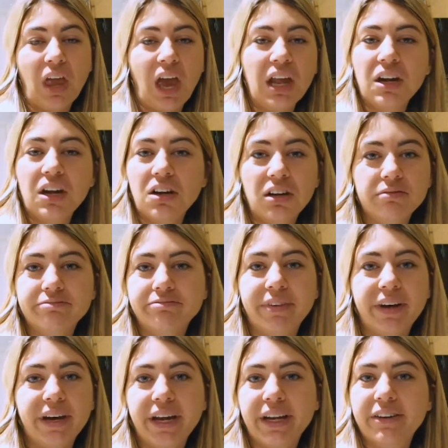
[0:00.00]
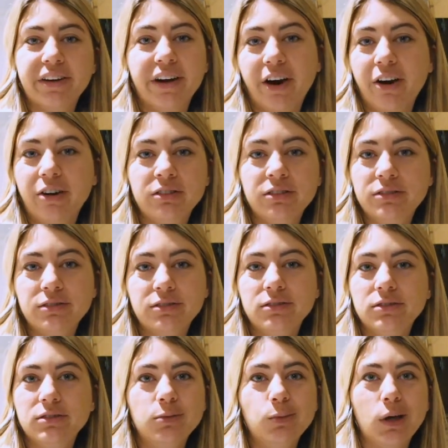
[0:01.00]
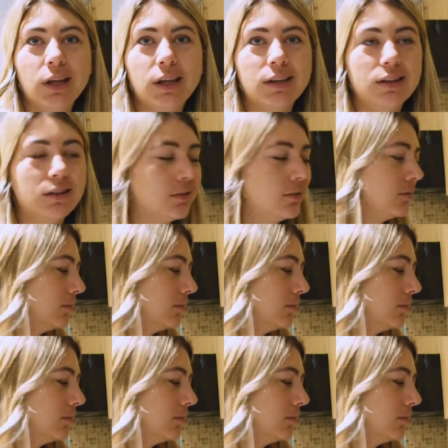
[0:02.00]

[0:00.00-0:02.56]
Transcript: I don't know. Will it